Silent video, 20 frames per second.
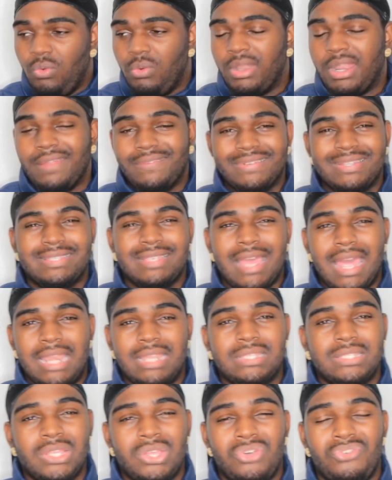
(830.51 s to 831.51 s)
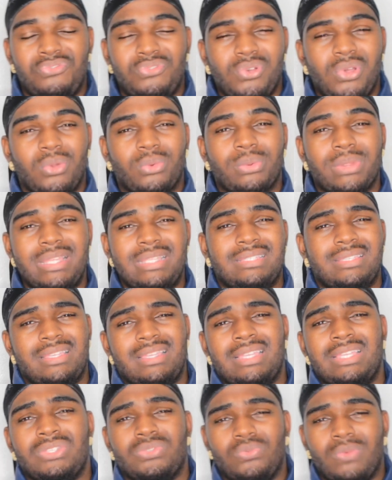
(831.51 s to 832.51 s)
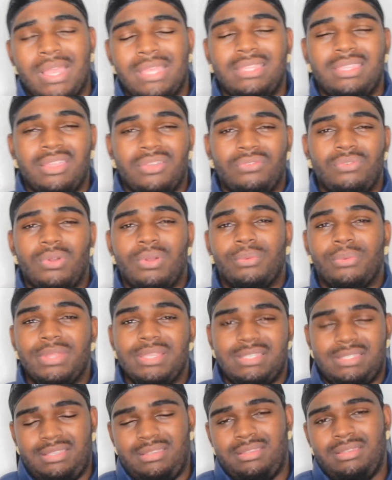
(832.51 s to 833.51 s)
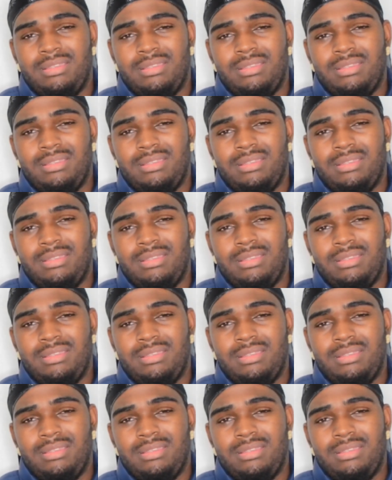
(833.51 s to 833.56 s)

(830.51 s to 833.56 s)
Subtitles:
whatever side it's on for a reason. It's right there for a reason.